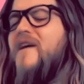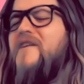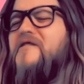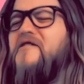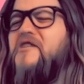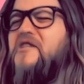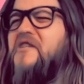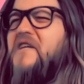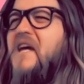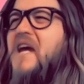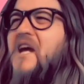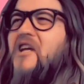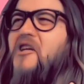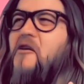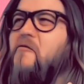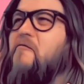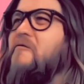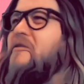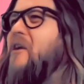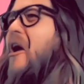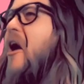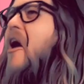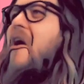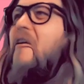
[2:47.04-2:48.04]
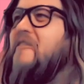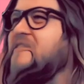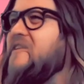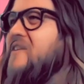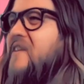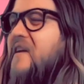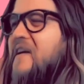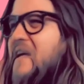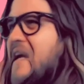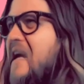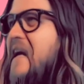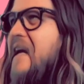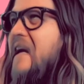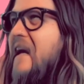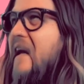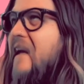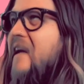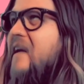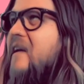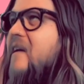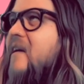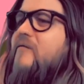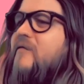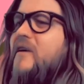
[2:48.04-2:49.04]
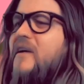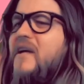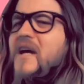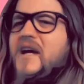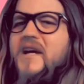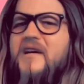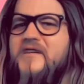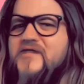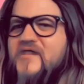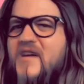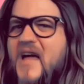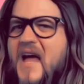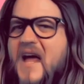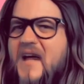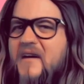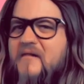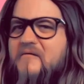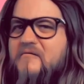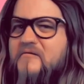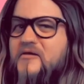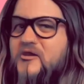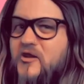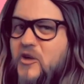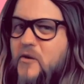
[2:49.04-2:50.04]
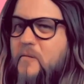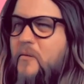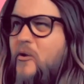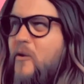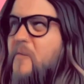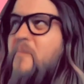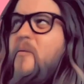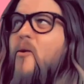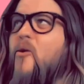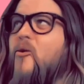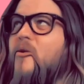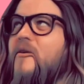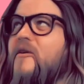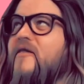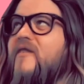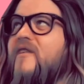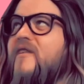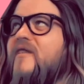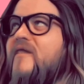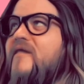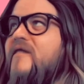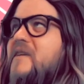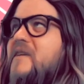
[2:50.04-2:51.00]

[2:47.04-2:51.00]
that you just can't go talk to the king. The king is like super important.